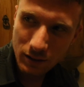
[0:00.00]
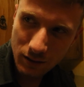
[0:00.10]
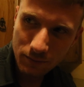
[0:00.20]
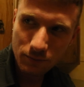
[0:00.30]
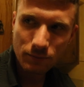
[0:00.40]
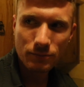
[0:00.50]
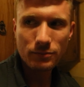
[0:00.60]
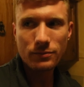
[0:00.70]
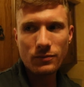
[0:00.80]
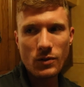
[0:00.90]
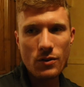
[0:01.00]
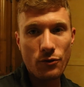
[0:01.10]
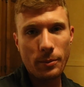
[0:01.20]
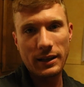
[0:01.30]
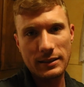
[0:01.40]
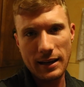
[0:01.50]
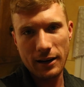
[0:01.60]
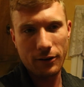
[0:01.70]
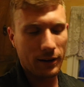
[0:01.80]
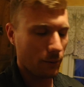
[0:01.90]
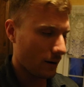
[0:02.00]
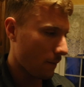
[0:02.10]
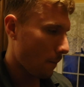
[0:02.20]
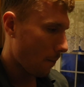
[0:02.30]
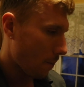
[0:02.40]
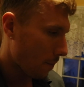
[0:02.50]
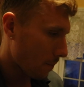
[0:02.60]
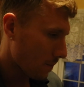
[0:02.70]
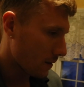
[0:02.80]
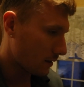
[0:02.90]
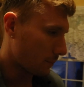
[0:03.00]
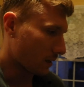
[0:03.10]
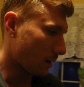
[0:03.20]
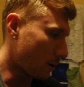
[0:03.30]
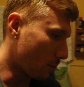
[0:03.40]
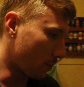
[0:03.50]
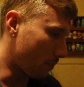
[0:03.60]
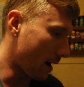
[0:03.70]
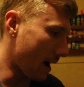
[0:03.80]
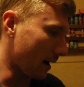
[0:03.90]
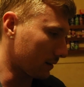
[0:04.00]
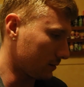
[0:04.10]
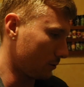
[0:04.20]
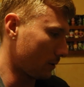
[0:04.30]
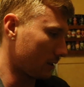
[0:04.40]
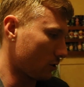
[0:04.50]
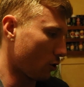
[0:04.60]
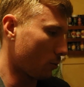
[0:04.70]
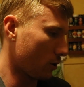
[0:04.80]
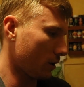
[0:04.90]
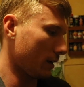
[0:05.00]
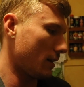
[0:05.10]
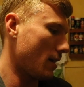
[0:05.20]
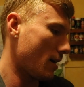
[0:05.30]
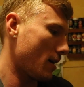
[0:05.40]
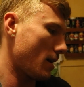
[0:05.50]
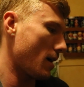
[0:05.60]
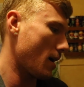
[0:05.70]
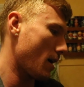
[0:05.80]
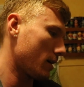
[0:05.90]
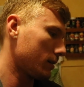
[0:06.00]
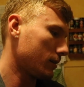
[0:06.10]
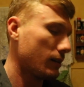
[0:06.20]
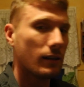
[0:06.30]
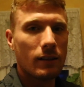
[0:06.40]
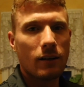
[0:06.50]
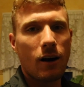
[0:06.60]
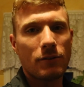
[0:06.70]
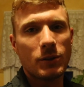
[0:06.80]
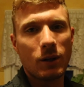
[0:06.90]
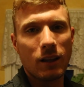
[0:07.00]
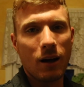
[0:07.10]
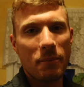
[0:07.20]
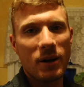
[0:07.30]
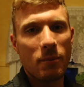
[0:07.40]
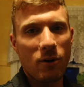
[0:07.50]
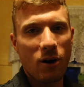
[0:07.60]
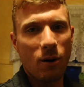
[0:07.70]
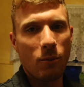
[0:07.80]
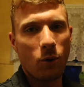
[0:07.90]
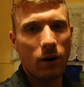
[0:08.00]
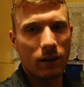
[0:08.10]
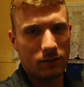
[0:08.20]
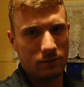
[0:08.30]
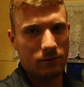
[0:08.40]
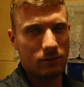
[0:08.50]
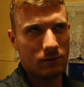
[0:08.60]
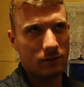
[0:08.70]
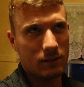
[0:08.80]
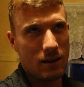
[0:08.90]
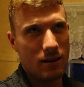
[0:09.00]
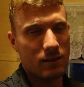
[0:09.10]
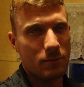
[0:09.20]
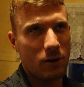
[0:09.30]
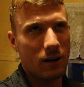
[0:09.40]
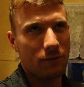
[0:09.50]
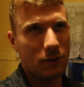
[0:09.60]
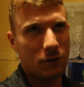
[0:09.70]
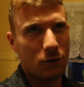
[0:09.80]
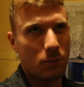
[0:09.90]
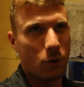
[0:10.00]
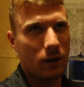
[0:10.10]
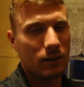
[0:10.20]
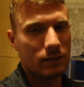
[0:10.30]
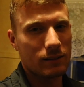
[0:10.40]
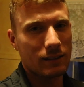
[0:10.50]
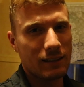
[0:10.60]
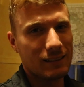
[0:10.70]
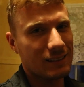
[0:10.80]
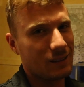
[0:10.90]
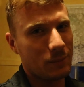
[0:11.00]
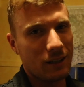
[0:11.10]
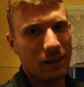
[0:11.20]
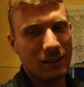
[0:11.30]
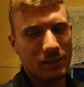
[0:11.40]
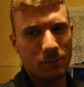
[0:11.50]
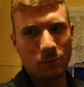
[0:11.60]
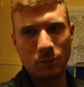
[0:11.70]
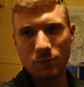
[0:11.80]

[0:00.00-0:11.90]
us. For me and Tanner, anyway. And I'm gonna come home and pack, do Rhett's homework, and then uh, off to Colombia tomorrow morning. Yeah, tomorrow afternoon, morning. It's gonna be awesome.